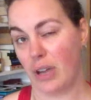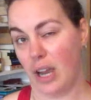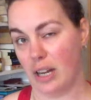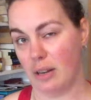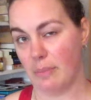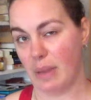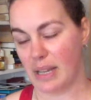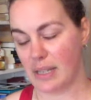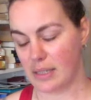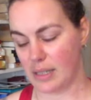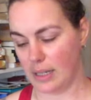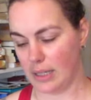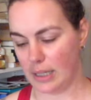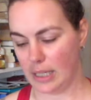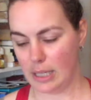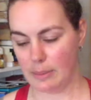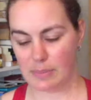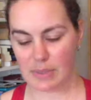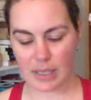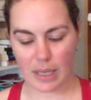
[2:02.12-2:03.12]
kind of makes it a
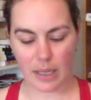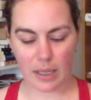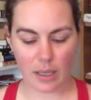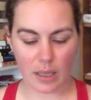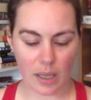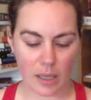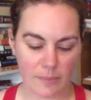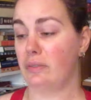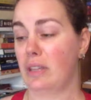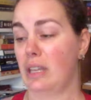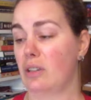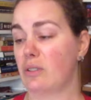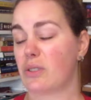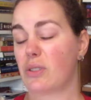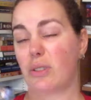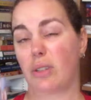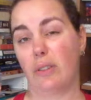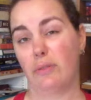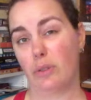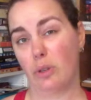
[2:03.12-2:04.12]
keepsake. And they
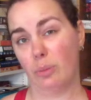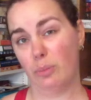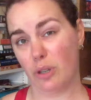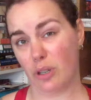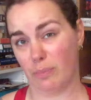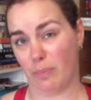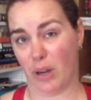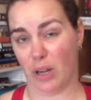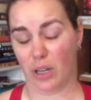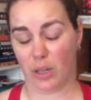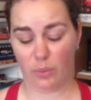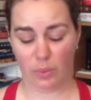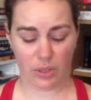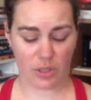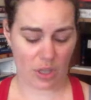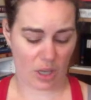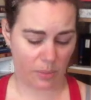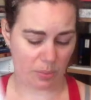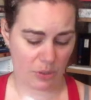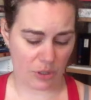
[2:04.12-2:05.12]
also give you a bookmark,
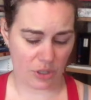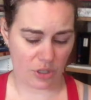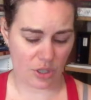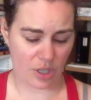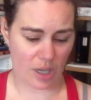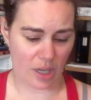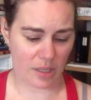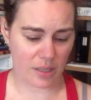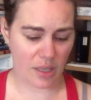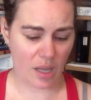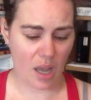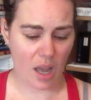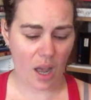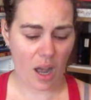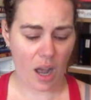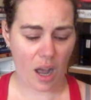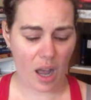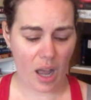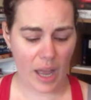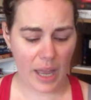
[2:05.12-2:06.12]
which I appreciate.
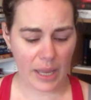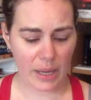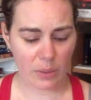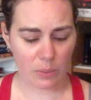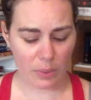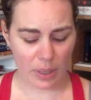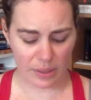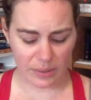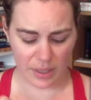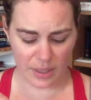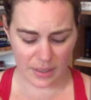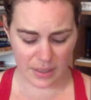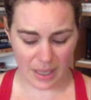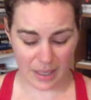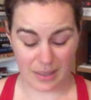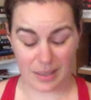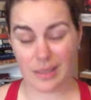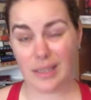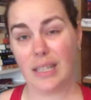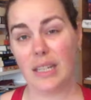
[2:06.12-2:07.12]
I read this
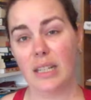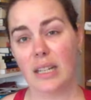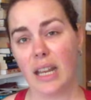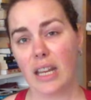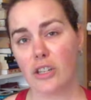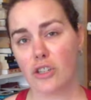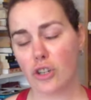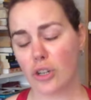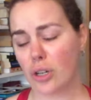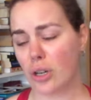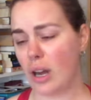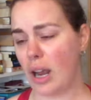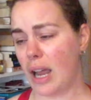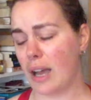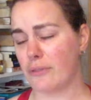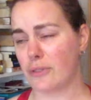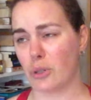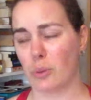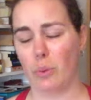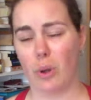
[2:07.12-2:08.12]
as a teenager
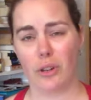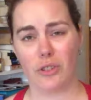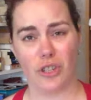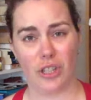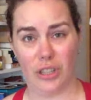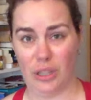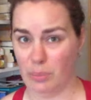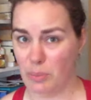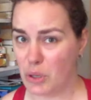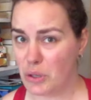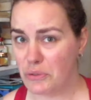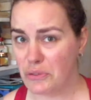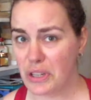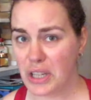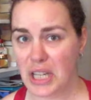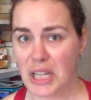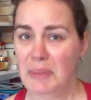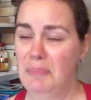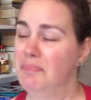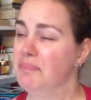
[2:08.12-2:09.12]
after watching the
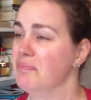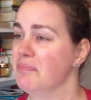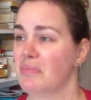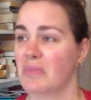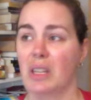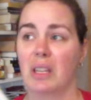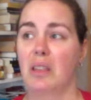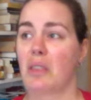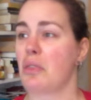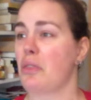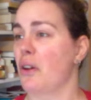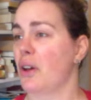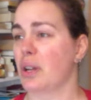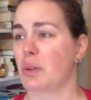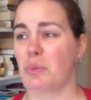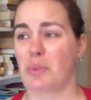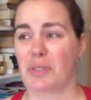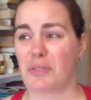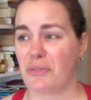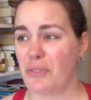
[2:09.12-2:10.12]
movie. Thought
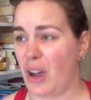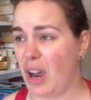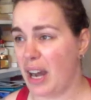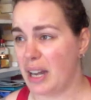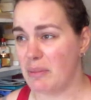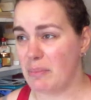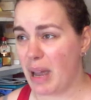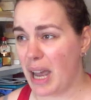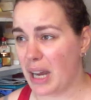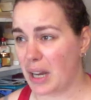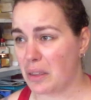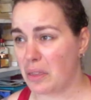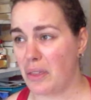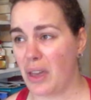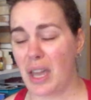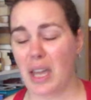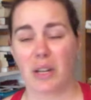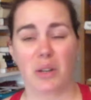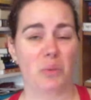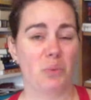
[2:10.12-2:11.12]
it was fine back
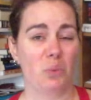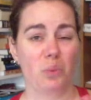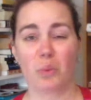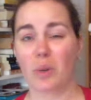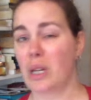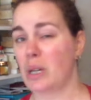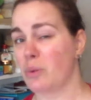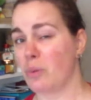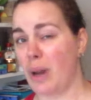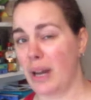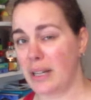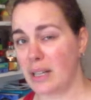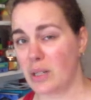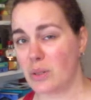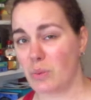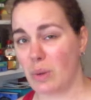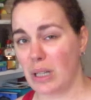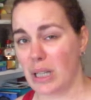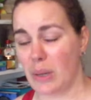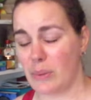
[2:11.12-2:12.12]
then, reread
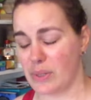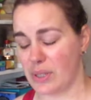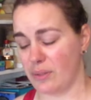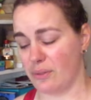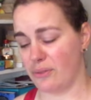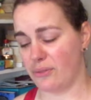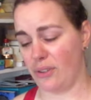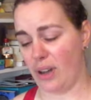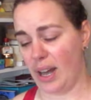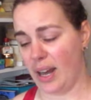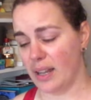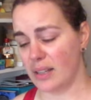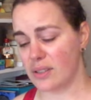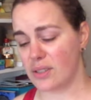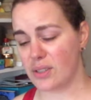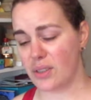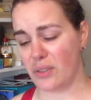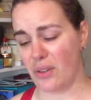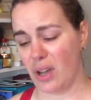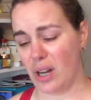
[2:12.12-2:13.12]
it while I was in
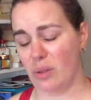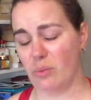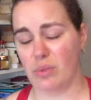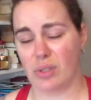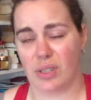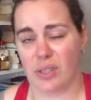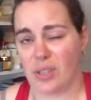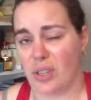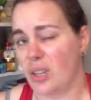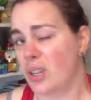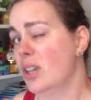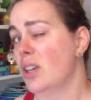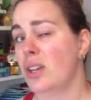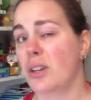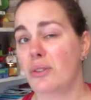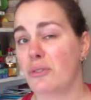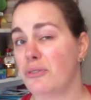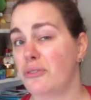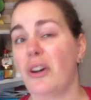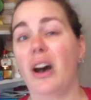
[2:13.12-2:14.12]
France, thought it was
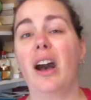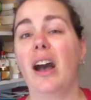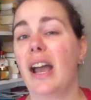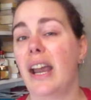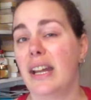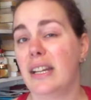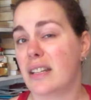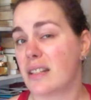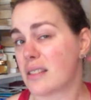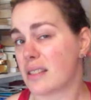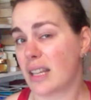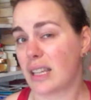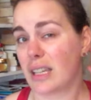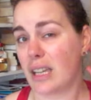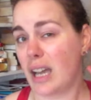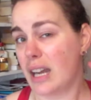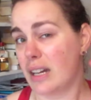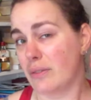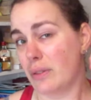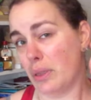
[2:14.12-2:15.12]
fine. It's like
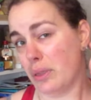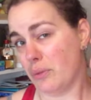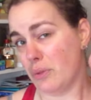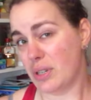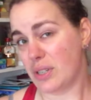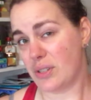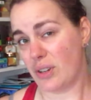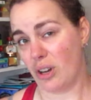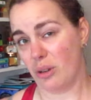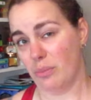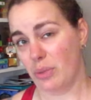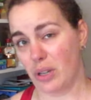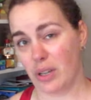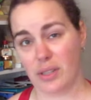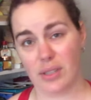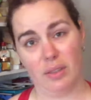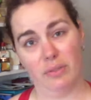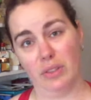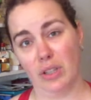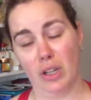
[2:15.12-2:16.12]
kind of a 3-star book
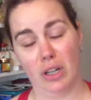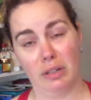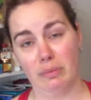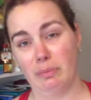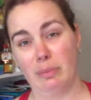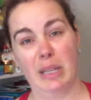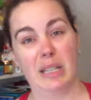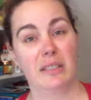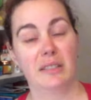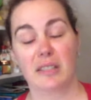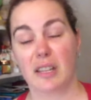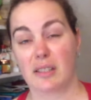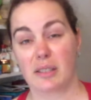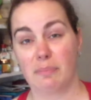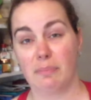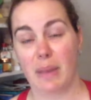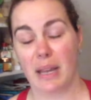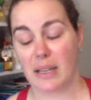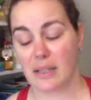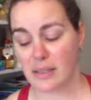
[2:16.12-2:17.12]
because a lot of it
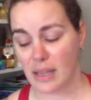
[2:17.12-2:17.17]
doesn't make